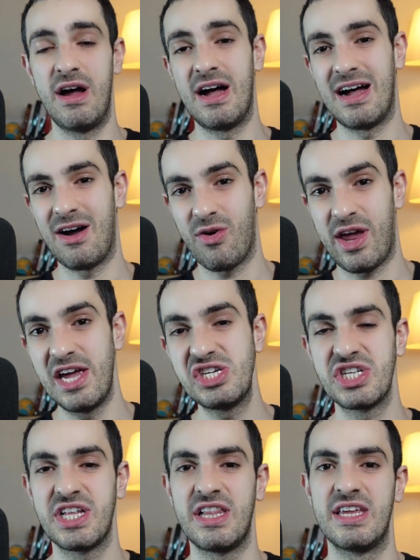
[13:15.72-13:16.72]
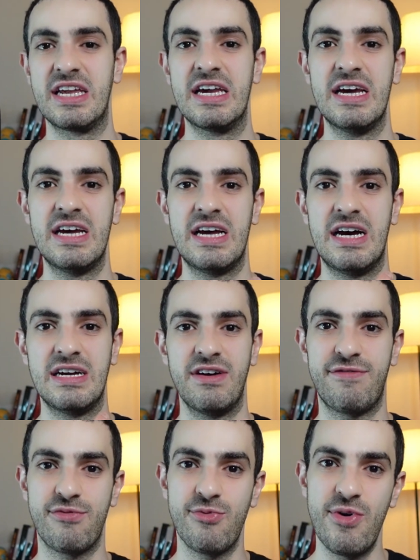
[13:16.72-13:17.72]
occasionally
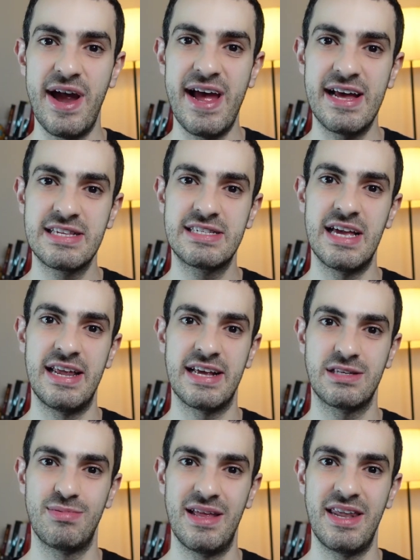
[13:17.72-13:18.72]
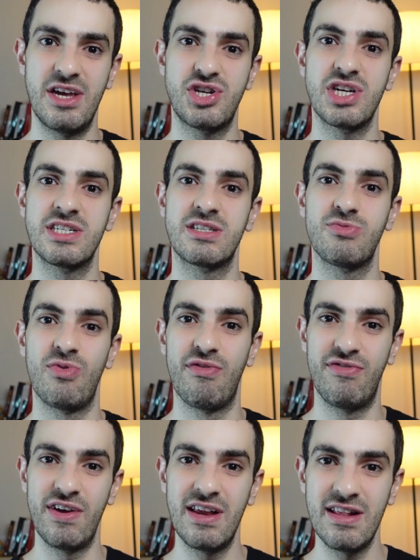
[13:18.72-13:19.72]
threads and explanations
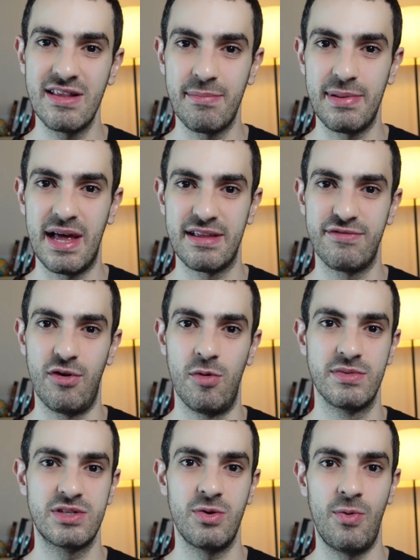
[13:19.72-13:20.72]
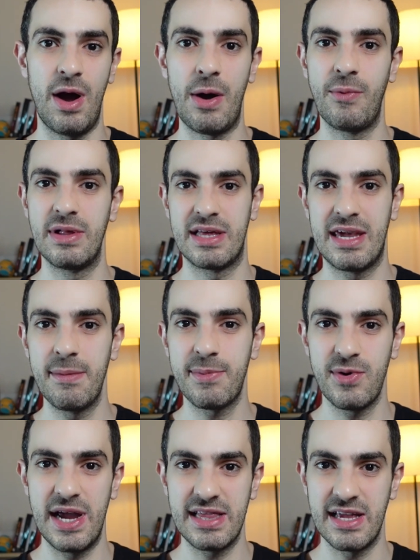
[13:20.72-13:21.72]
within the platform. So I will keep
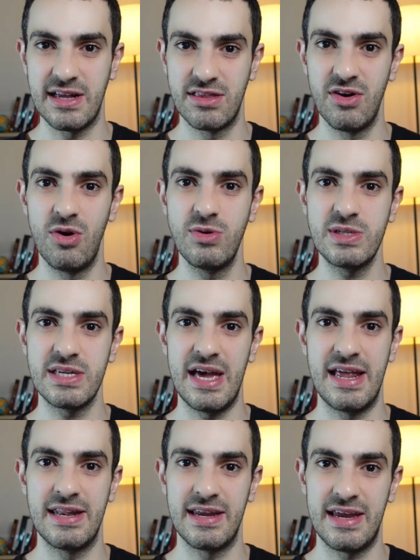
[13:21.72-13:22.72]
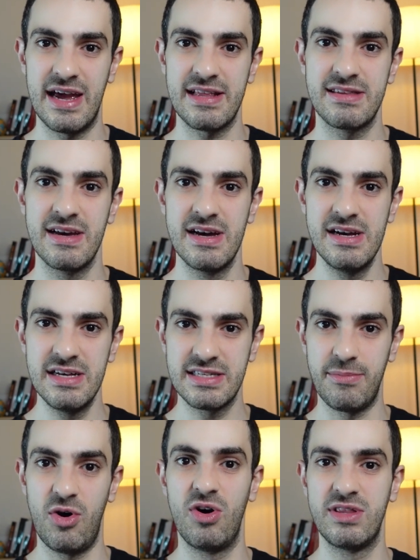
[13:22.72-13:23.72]
creating those and get
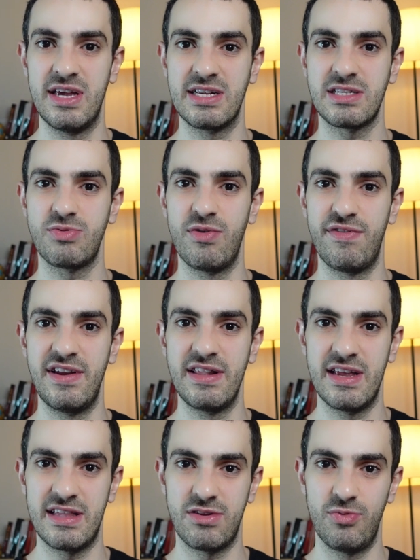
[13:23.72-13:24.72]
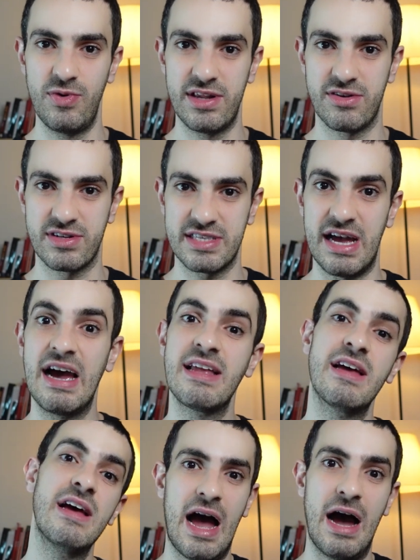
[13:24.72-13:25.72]
some audience within the Twitter
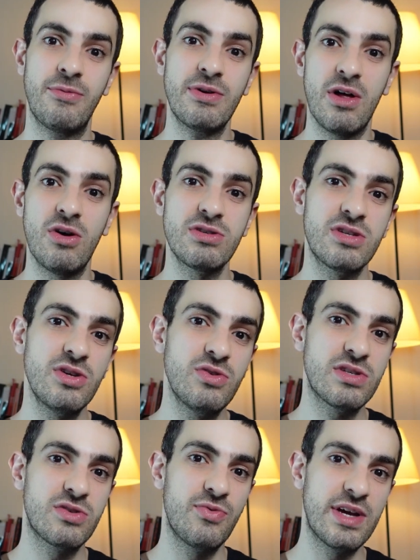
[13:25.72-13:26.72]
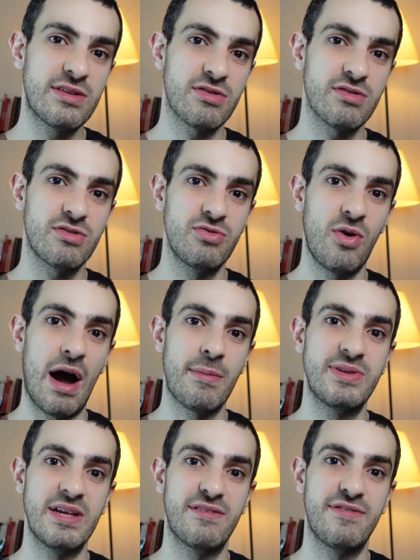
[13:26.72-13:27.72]
side. I will also use Twitter to
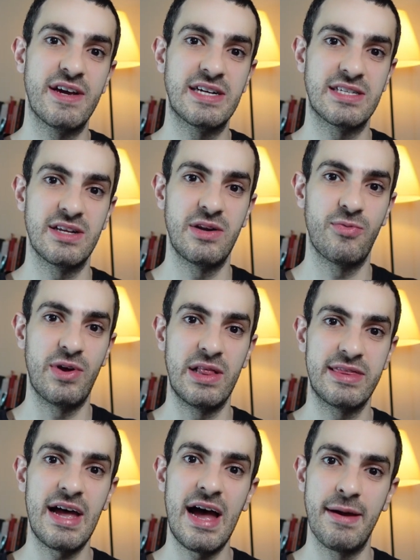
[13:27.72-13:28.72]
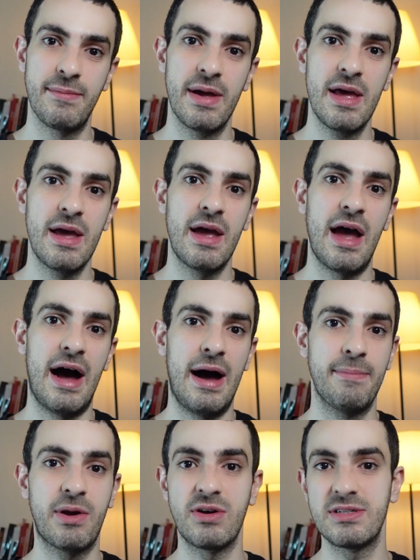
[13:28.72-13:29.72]
update things in real time,
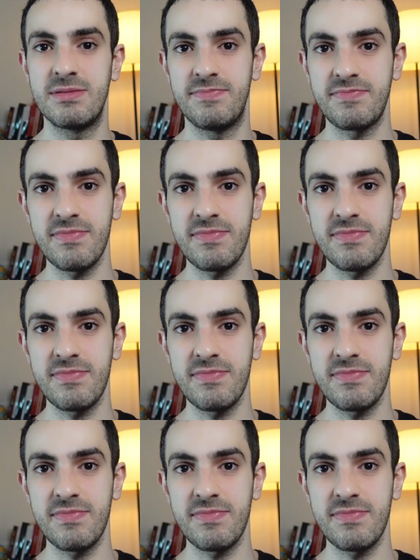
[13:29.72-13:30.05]
because